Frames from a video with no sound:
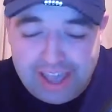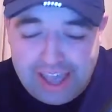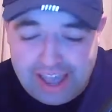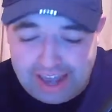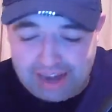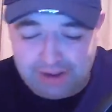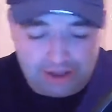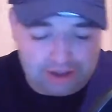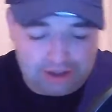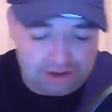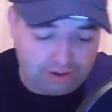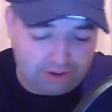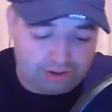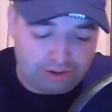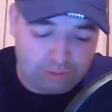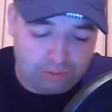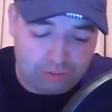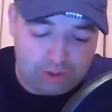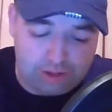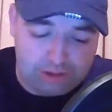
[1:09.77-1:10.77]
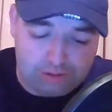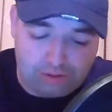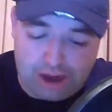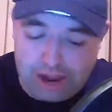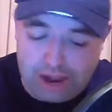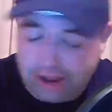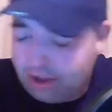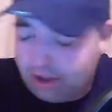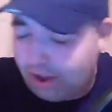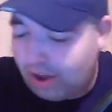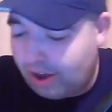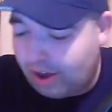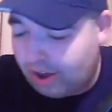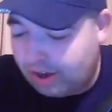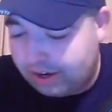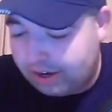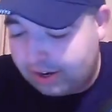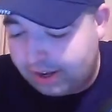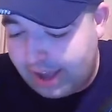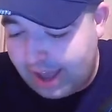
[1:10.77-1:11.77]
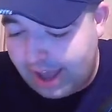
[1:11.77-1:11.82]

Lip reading: Anyway, look at, we'll crack on.